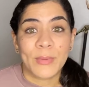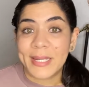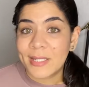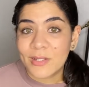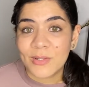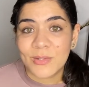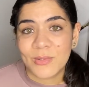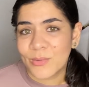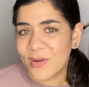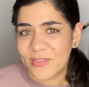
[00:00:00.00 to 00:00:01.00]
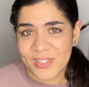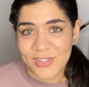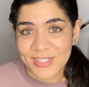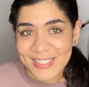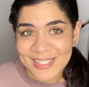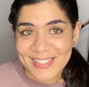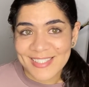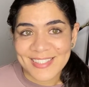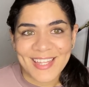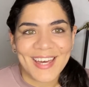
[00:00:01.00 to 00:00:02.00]
radio, whoever still
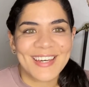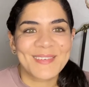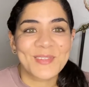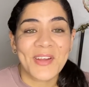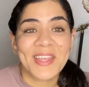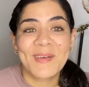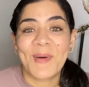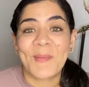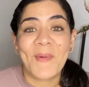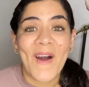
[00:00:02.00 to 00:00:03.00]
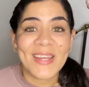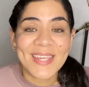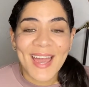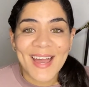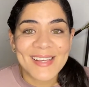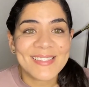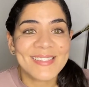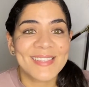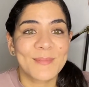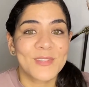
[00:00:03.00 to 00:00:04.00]
listens to that. I'm talking about
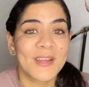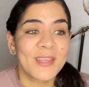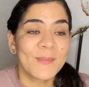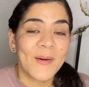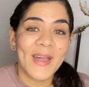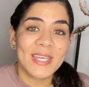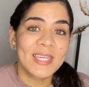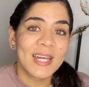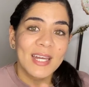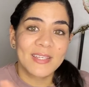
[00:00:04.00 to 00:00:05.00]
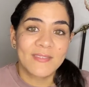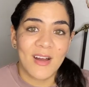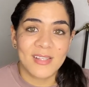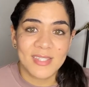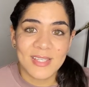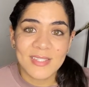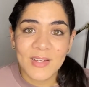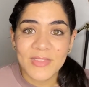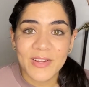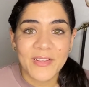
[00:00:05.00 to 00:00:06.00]
podcasts. I'm talking about any kind of content
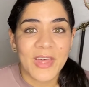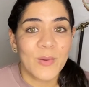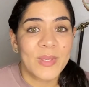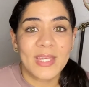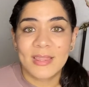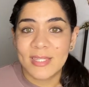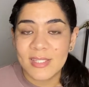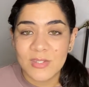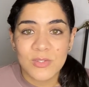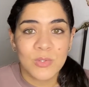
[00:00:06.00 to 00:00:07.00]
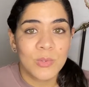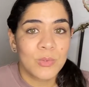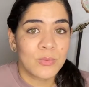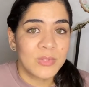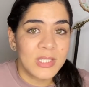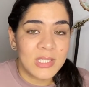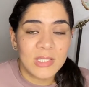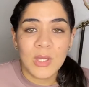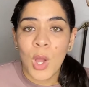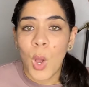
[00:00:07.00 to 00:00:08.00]
out there that we can listen to,
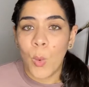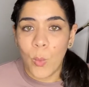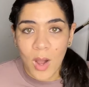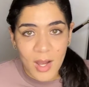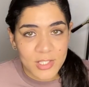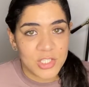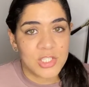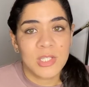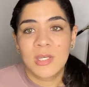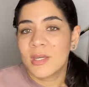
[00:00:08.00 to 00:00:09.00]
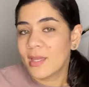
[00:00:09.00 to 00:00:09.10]
read, watch,